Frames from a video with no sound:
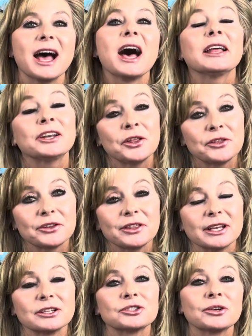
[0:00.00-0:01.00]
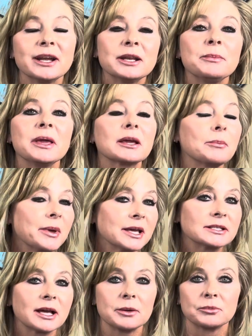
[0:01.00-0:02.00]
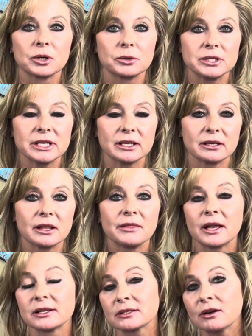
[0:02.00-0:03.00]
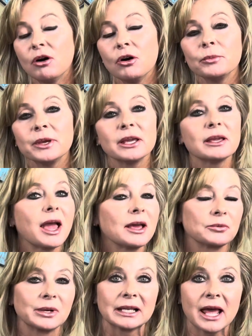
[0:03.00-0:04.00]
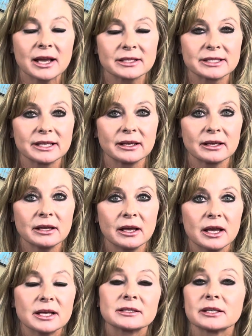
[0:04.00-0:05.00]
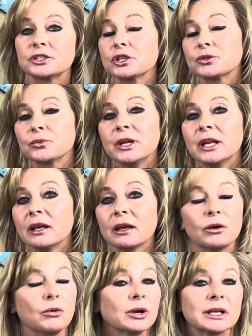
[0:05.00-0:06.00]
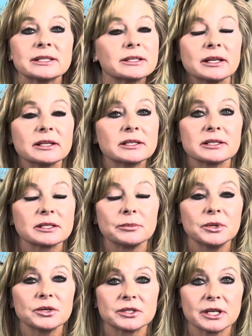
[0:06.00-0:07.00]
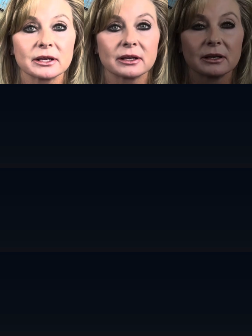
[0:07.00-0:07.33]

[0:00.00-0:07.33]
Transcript: Another thing, try to make a bedtime routine that is calming and relaxing, such as reading or listening to some music.